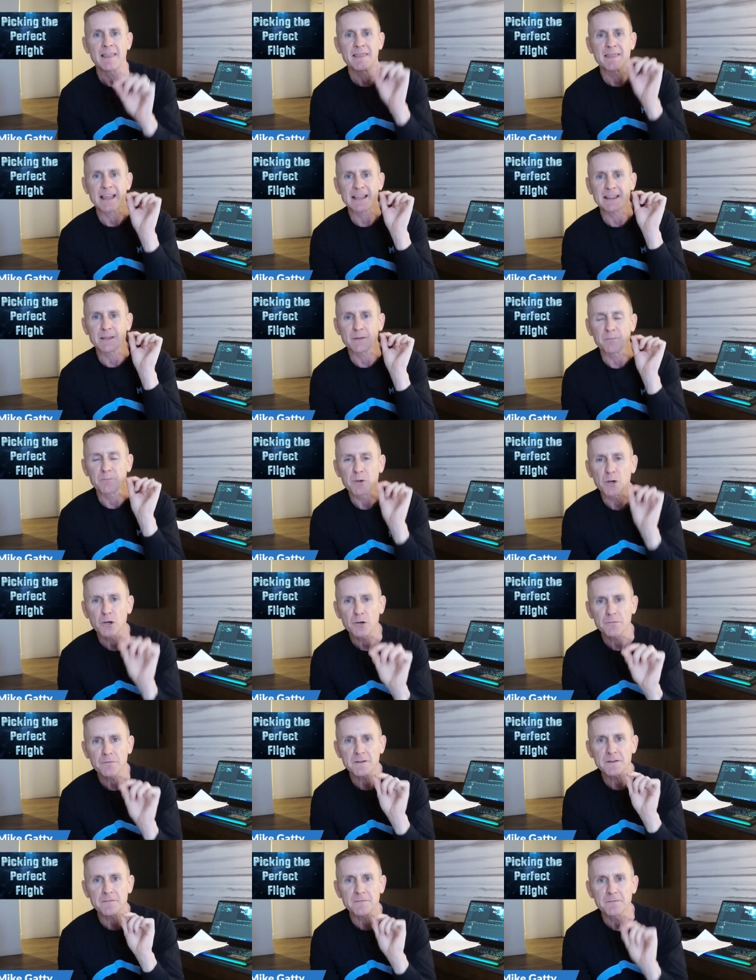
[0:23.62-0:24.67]
that the
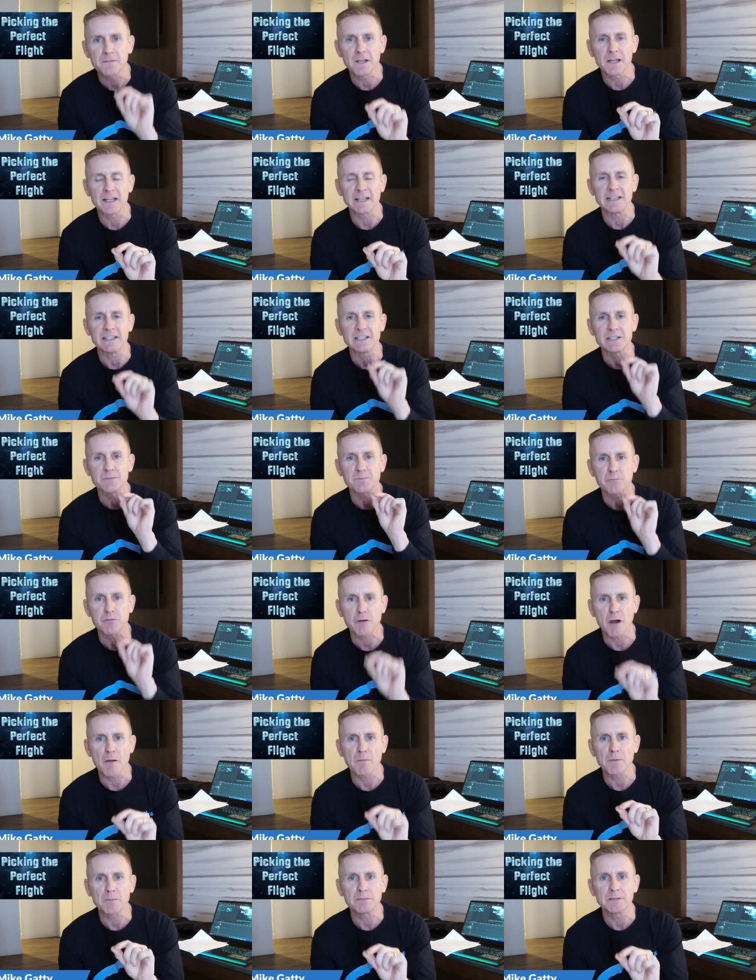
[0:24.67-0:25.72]
perfect flight is
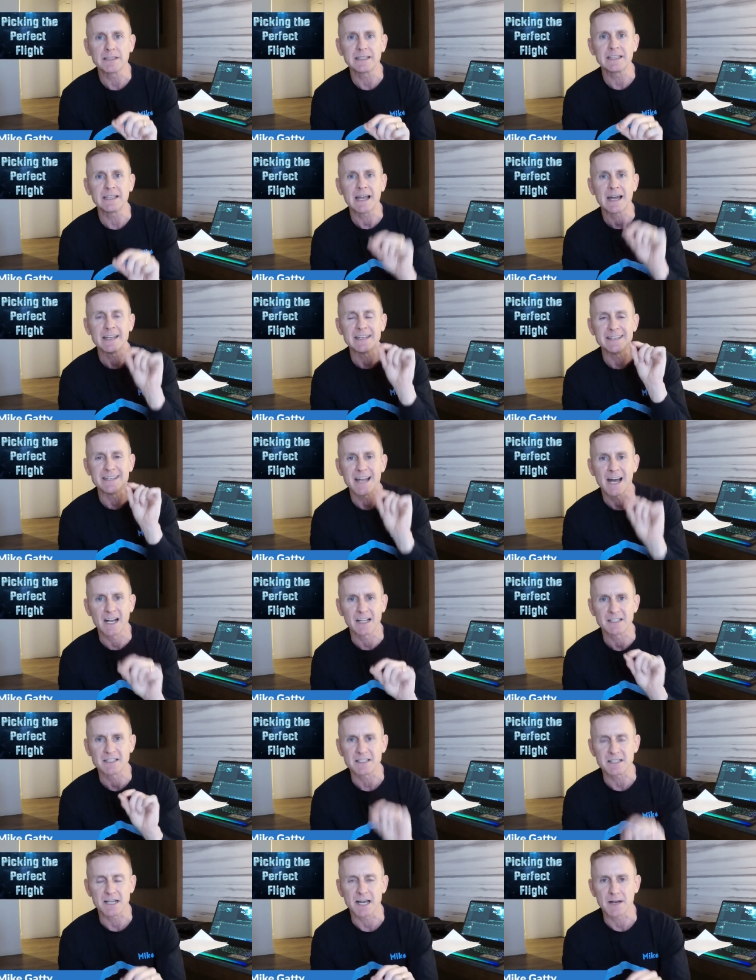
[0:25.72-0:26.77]
probably a
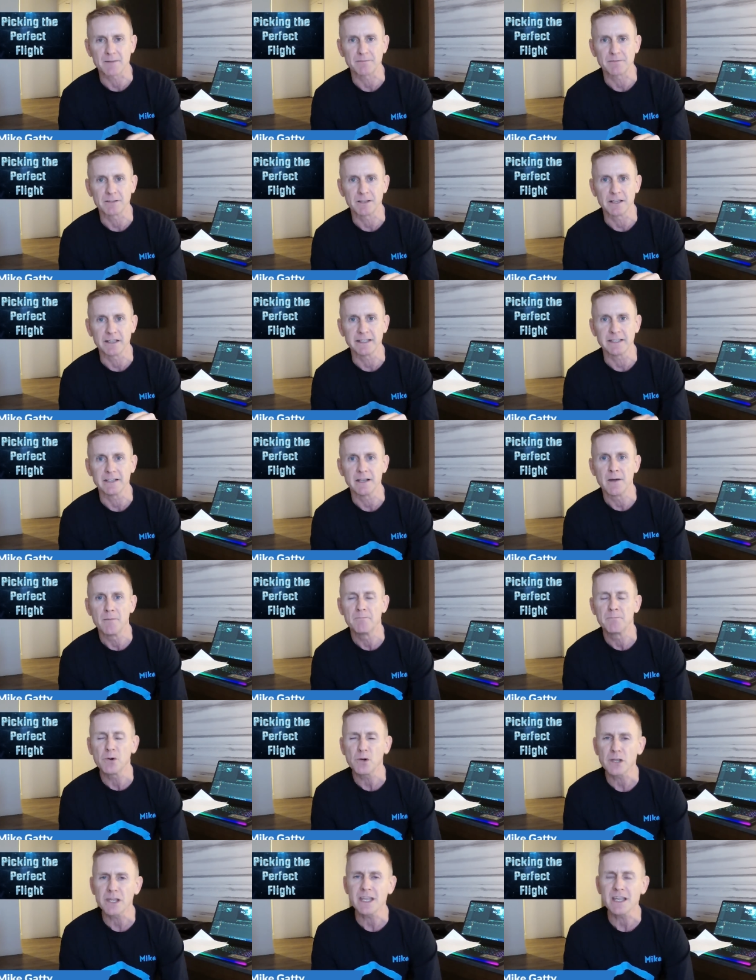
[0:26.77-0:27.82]
nonstop flight.
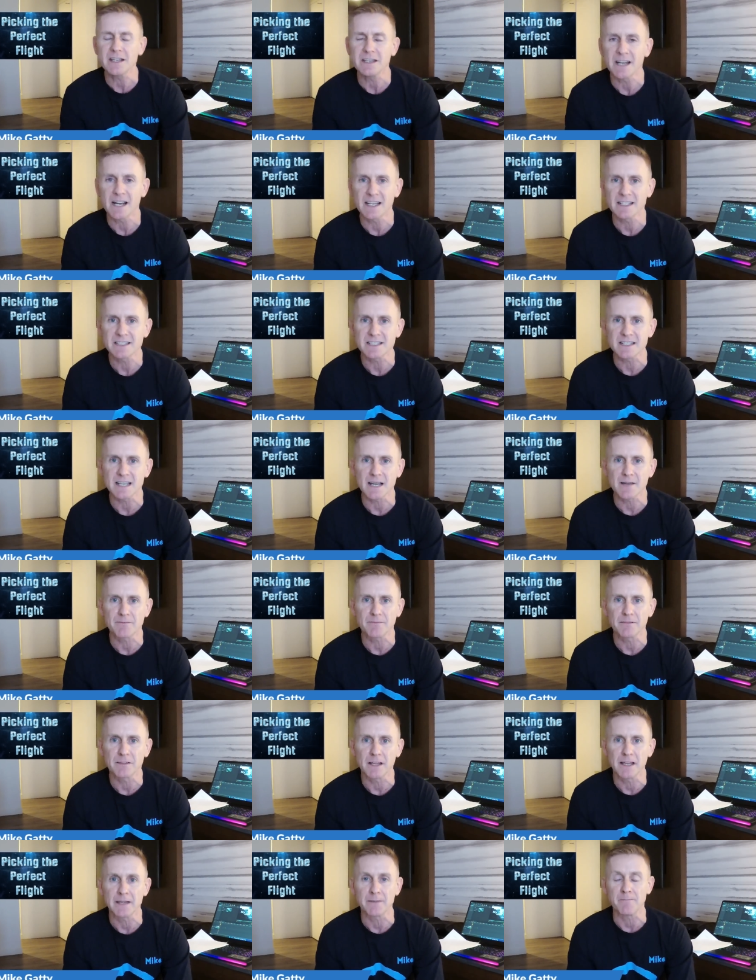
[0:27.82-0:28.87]
Booking a nonstop
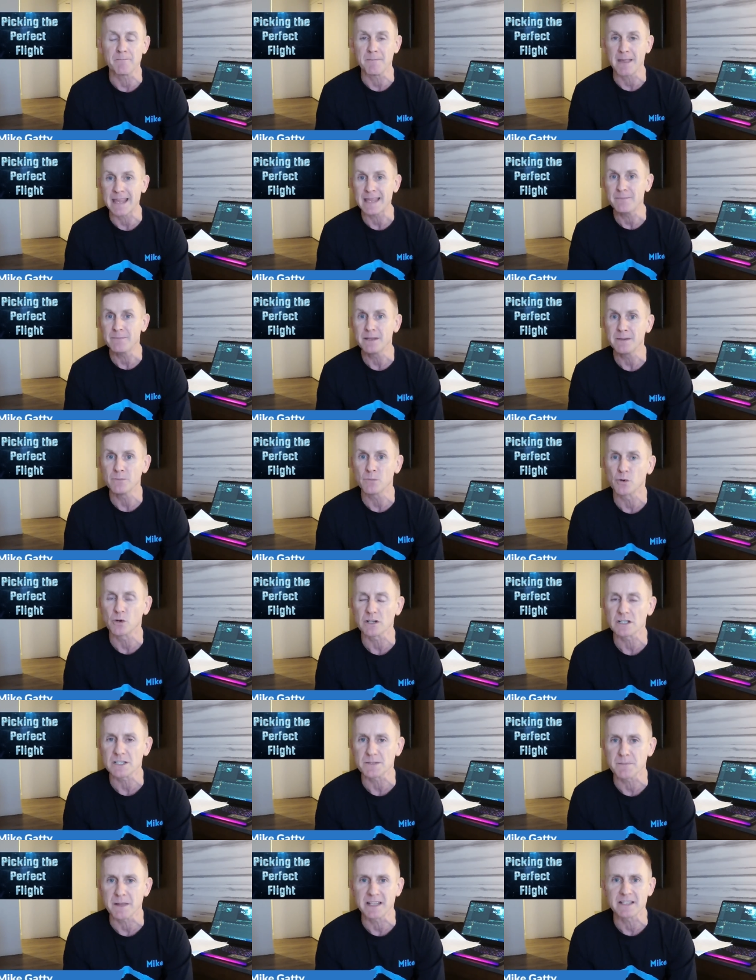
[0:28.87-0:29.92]
flight may be more
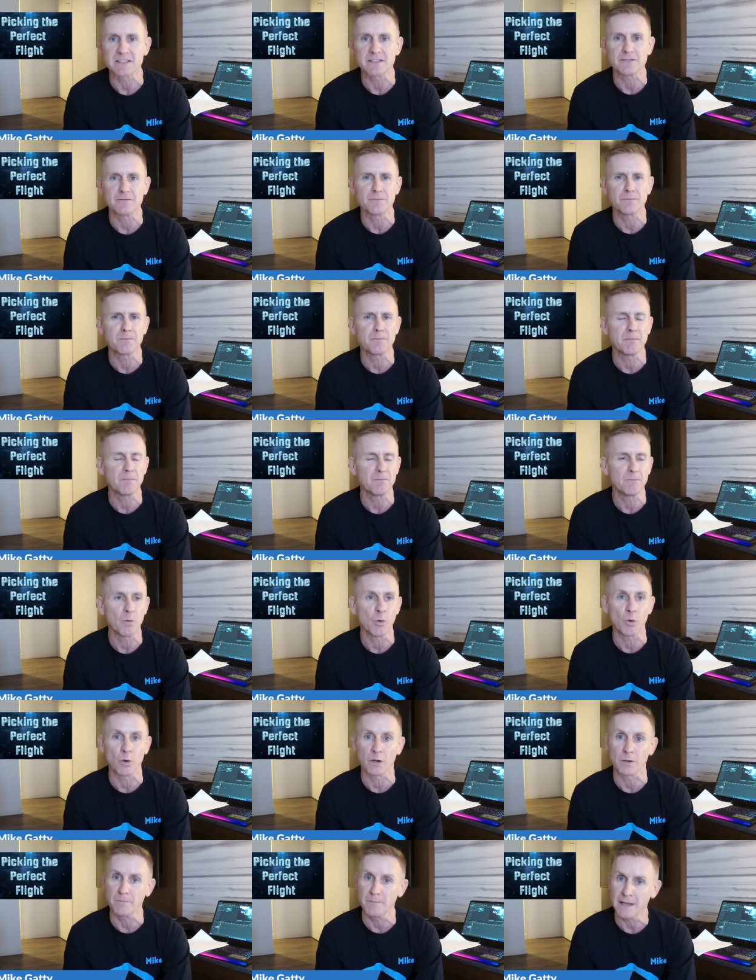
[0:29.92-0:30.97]
expensive,
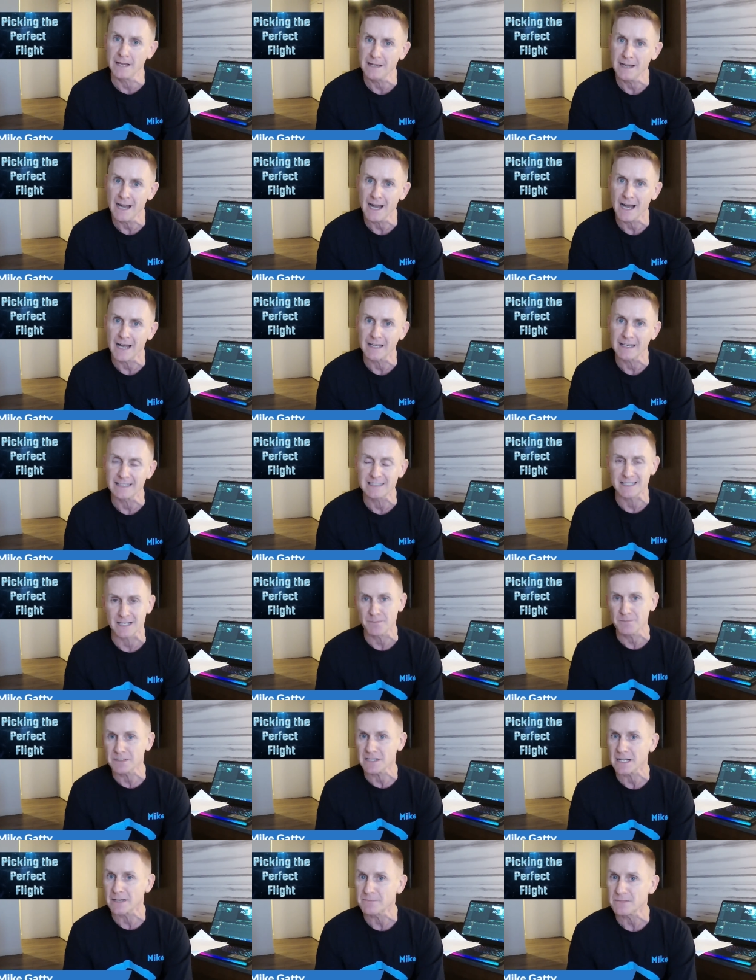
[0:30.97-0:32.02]
or it may not.
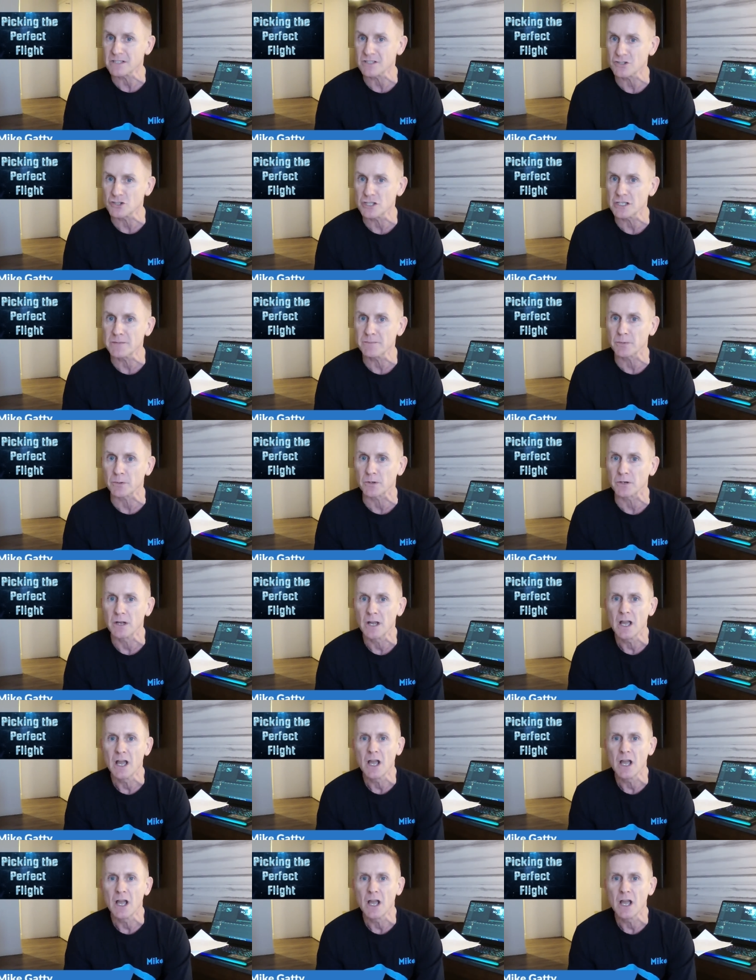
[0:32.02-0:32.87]
Sometimes it's cheaper.